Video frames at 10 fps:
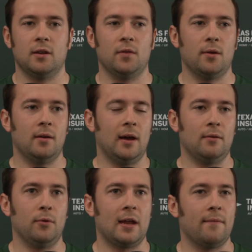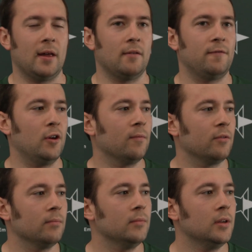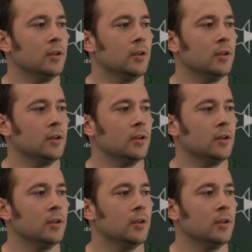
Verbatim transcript: even though I don't really have that on film from